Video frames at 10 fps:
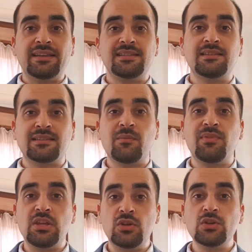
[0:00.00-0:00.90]
I said
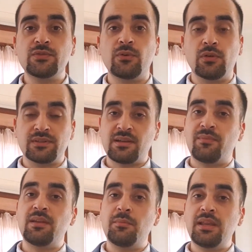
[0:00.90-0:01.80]
something useful,
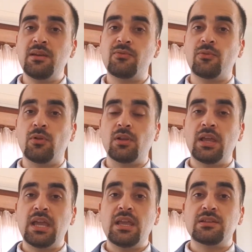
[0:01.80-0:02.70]
something meaningful.
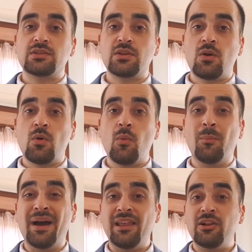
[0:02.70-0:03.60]
So
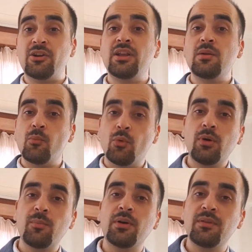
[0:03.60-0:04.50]
by learning
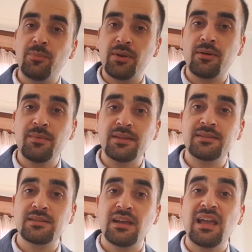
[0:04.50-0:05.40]
more about the
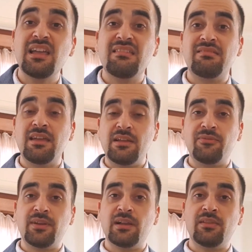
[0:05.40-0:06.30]
pyramids, they
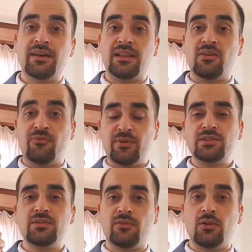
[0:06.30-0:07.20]
feel that,
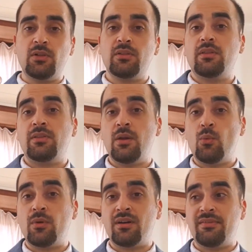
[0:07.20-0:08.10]
first of all, they
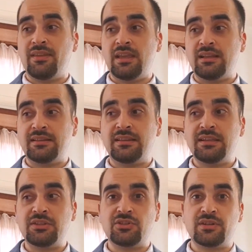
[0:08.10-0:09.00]
were the
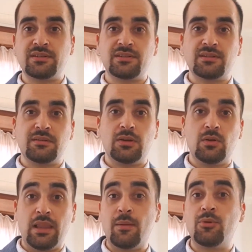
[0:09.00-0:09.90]
teacher's
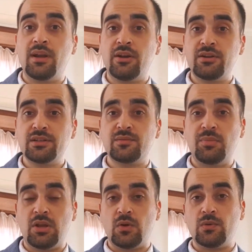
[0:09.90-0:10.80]
collaborators
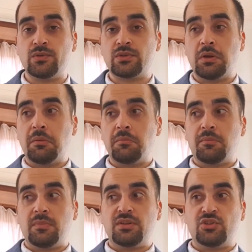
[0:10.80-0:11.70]
because
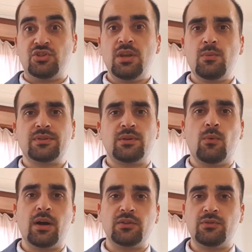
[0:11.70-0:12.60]
she was the
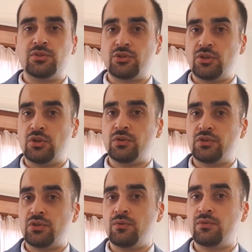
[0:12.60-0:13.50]
one to
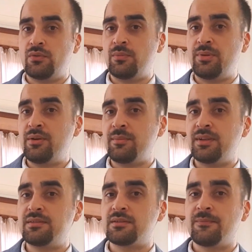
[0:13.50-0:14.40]
introduce you to the
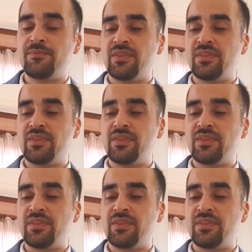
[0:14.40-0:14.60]
pyramids.